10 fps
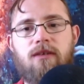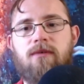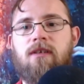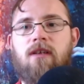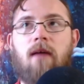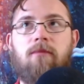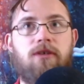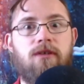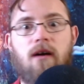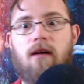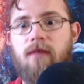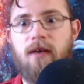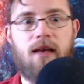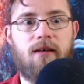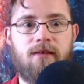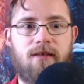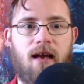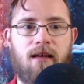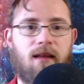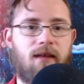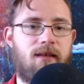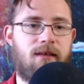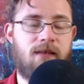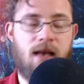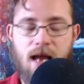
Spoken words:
to his adoption of Hegelian dialectics